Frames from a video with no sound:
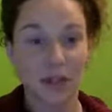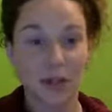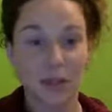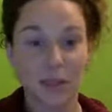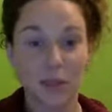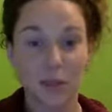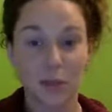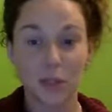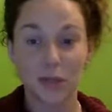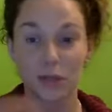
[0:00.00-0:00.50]
It
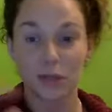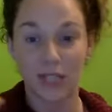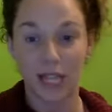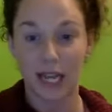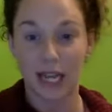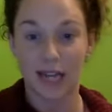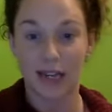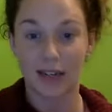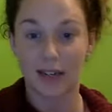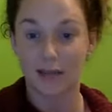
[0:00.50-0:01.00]
was a beautiful
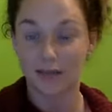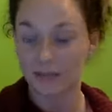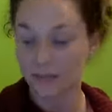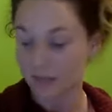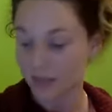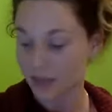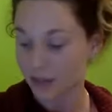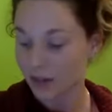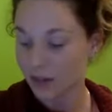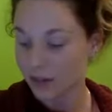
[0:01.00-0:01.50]
tan.
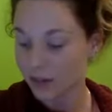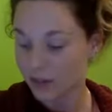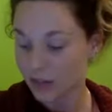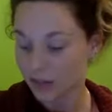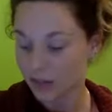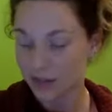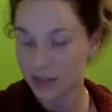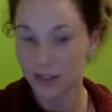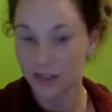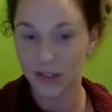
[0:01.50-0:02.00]
So
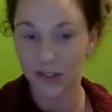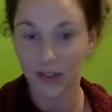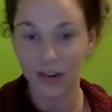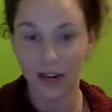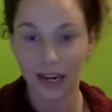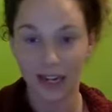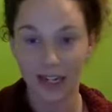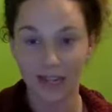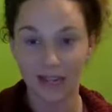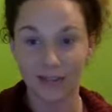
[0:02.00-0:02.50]
lavender is
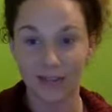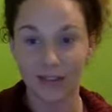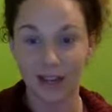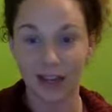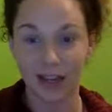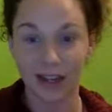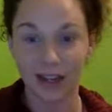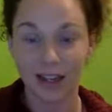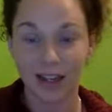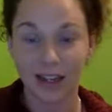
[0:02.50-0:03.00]
great for
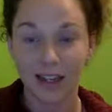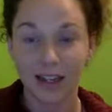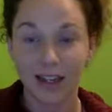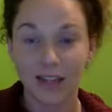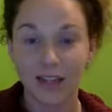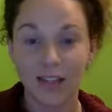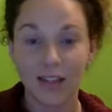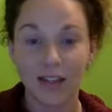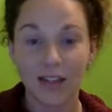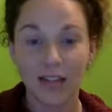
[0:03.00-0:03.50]
that.
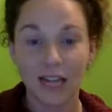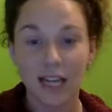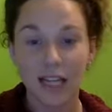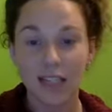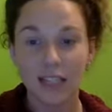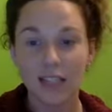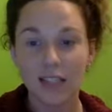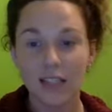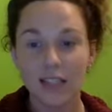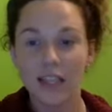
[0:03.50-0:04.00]
So,
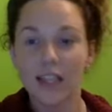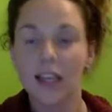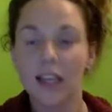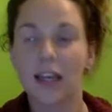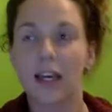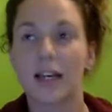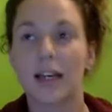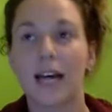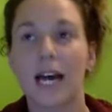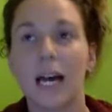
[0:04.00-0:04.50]
and just
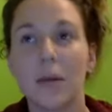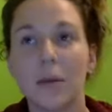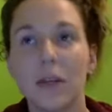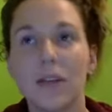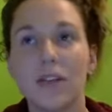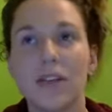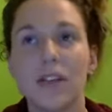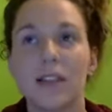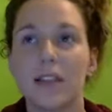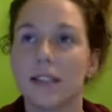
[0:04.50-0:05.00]
think,
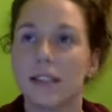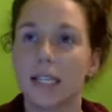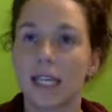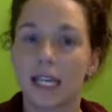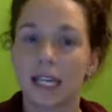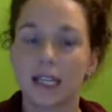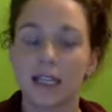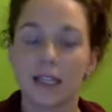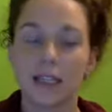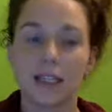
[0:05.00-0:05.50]
calming for the
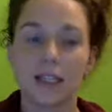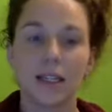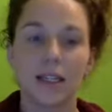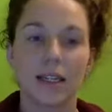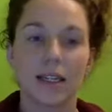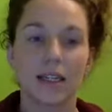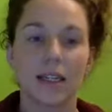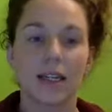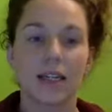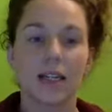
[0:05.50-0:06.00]
skin,
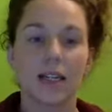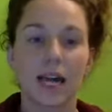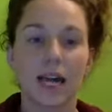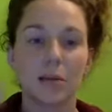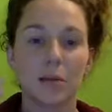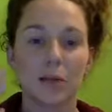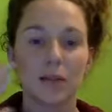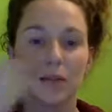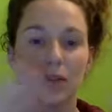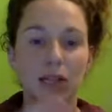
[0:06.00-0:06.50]

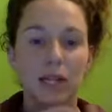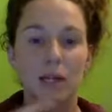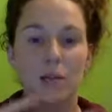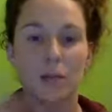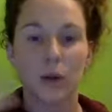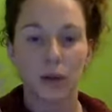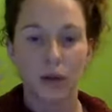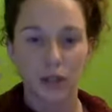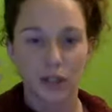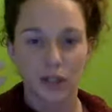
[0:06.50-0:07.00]
calming for the
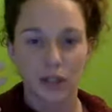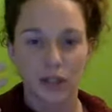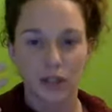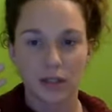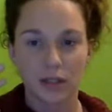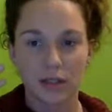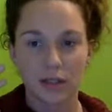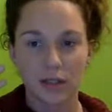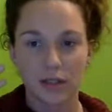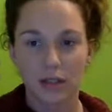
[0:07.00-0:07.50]

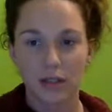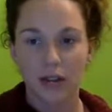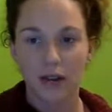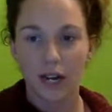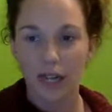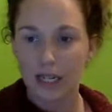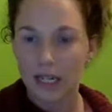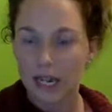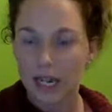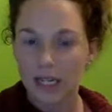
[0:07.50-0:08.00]
emotions,
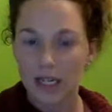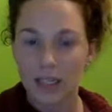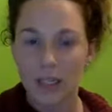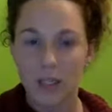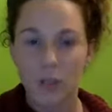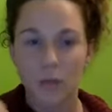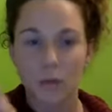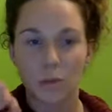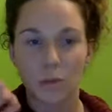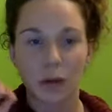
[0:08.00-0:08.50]
great adding
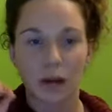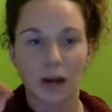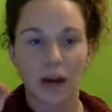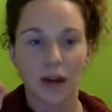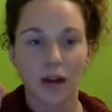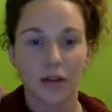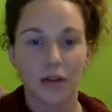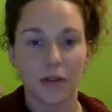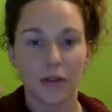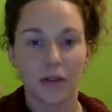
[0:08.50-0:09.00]
to a
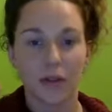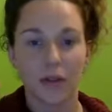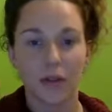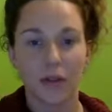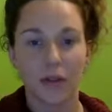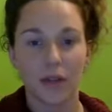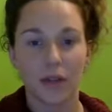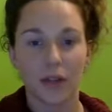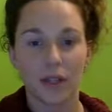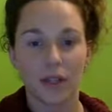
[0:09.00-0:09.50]
bath.
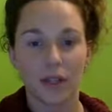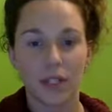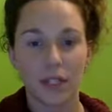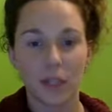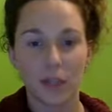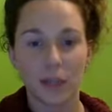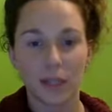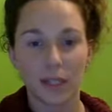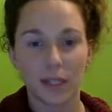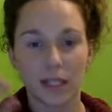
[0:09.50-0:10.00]
It
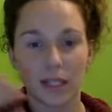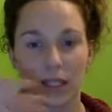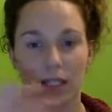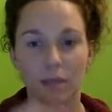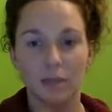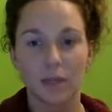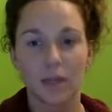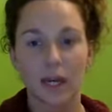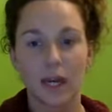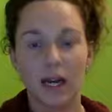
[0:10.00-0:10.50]
just
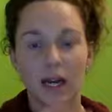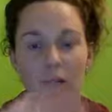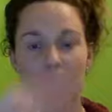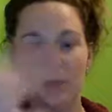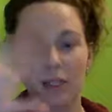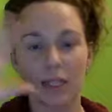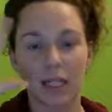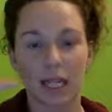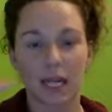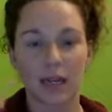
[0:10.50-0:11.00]
basically
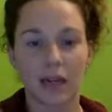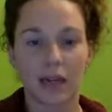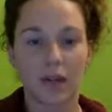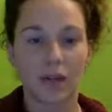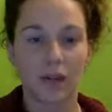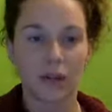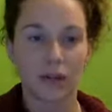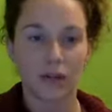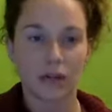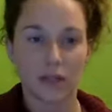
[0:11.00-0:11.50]
calms down our
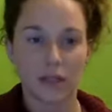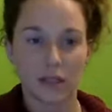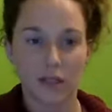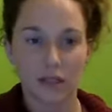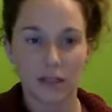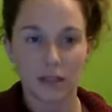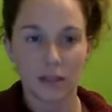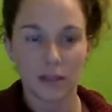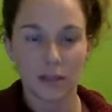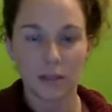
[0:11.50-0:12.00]
nervous
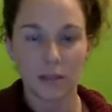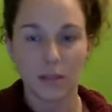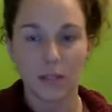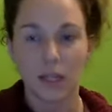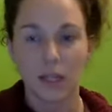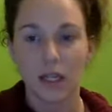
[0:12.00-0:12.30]
system.